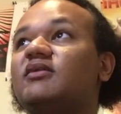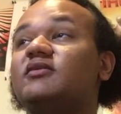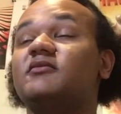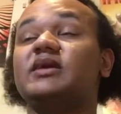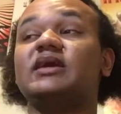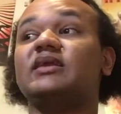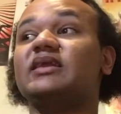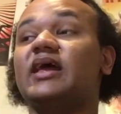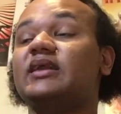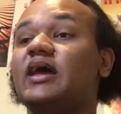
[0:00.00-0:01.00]
to me,
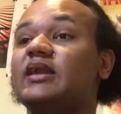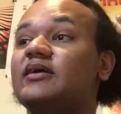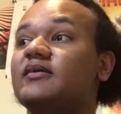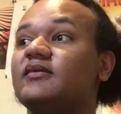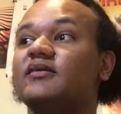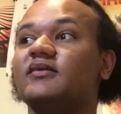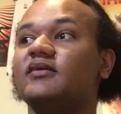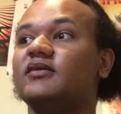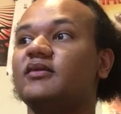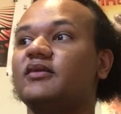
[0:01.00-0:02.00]
that is
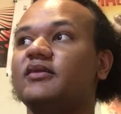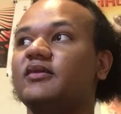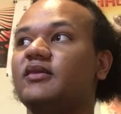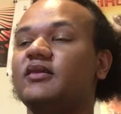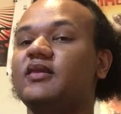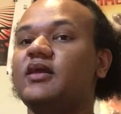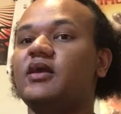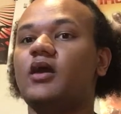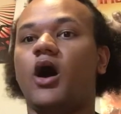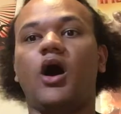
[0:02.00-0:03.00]

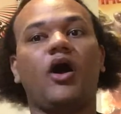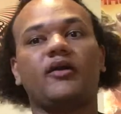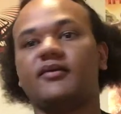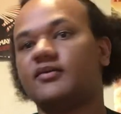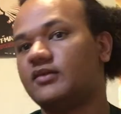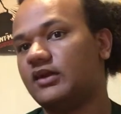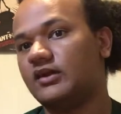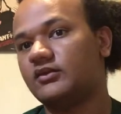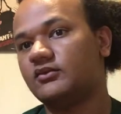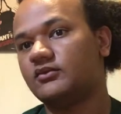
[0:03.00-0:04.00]
the hardest
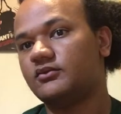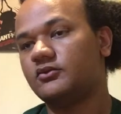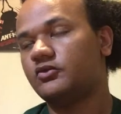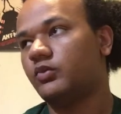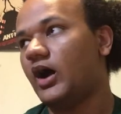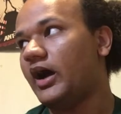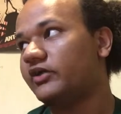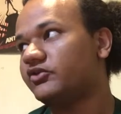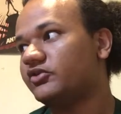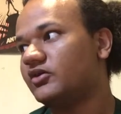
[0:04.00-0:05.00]
scene to
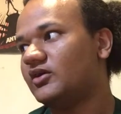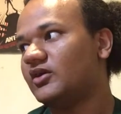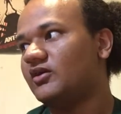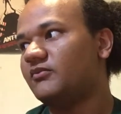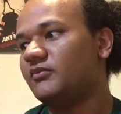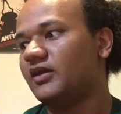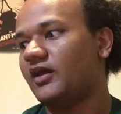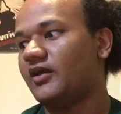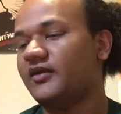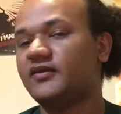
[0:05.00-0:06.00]
watch
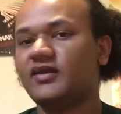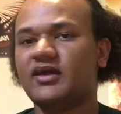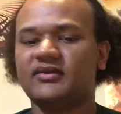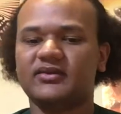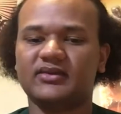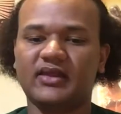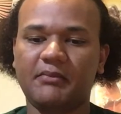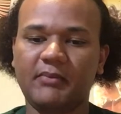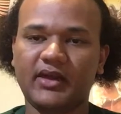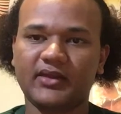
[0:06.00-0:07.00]
because they
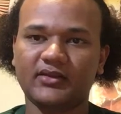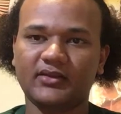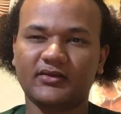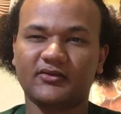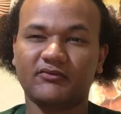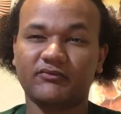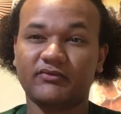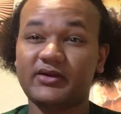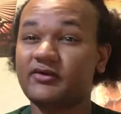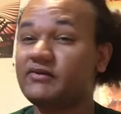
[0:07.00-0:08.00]
make it look
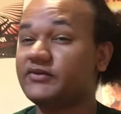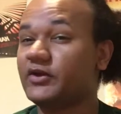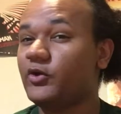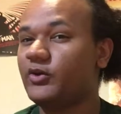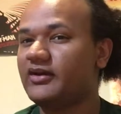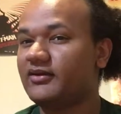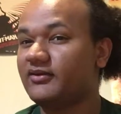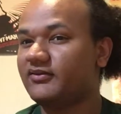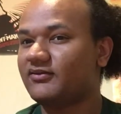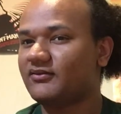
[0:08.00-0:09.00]
real, even though it
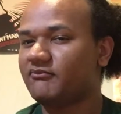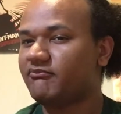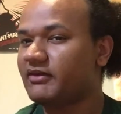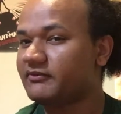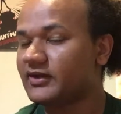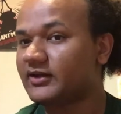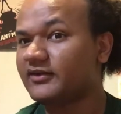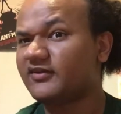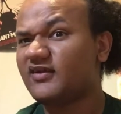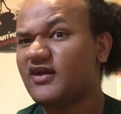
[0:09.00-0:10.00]
is pretty
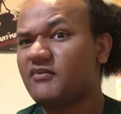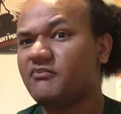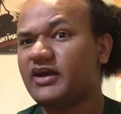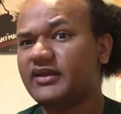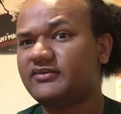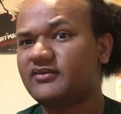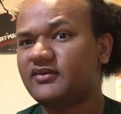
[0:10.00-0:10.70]
ridiculous. But